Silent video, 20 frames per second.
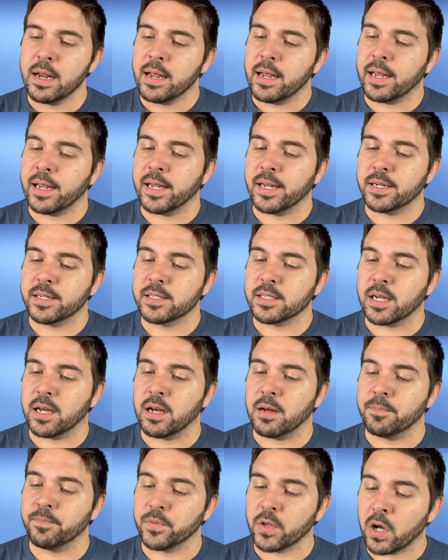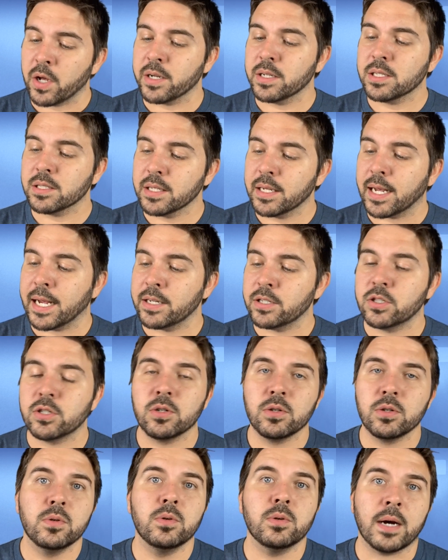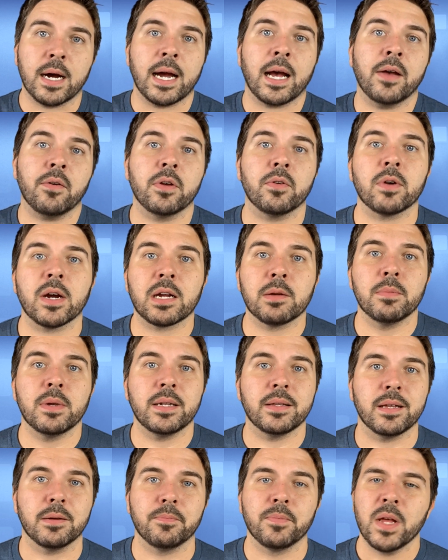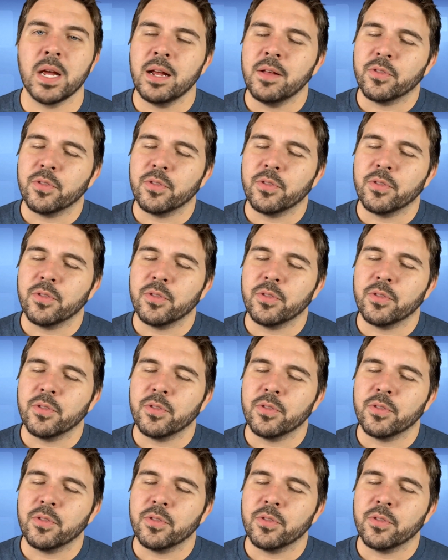and honestly, I highly recommend them.